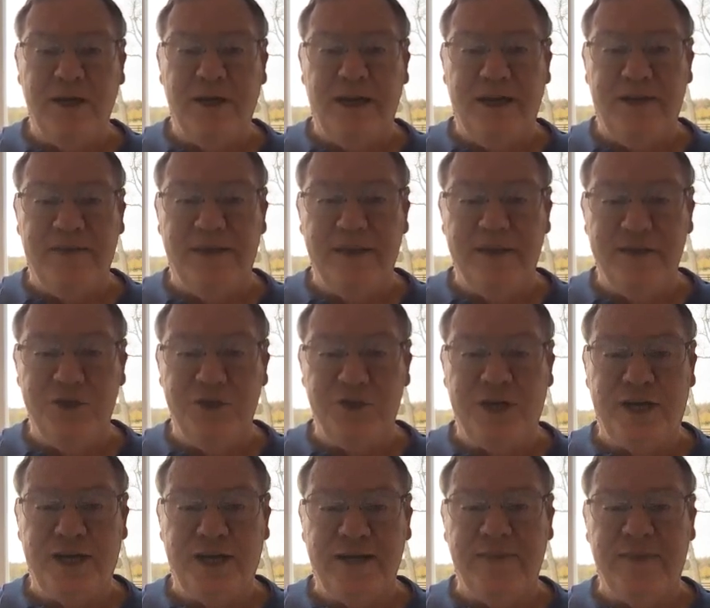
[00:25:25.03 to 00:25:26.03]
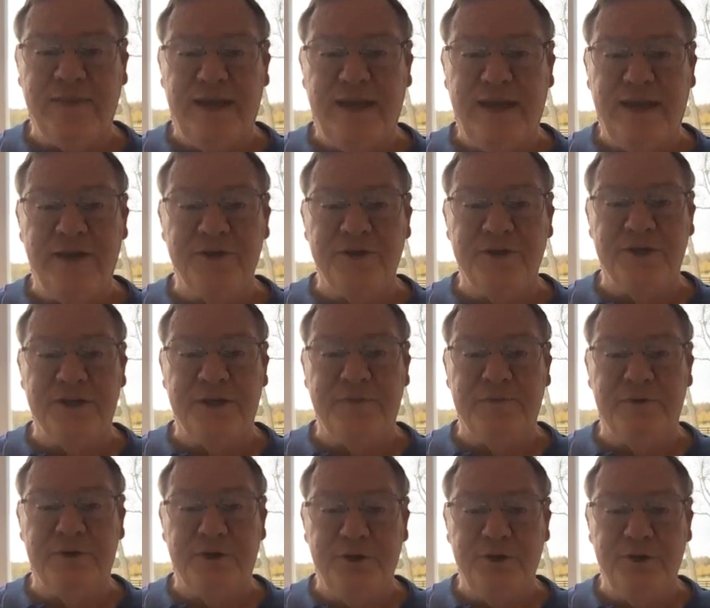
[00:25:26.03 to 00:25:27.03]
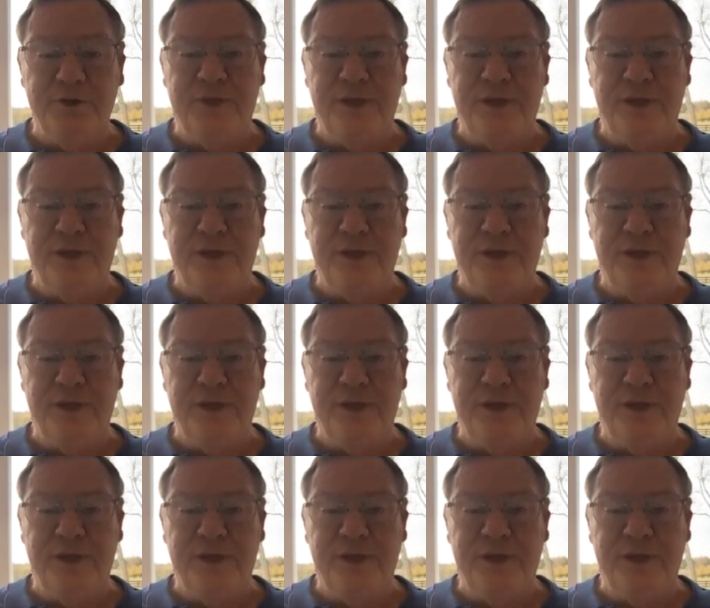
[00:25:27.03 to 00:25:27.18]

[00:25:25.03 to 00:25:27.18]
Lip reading: and then jacked the house up to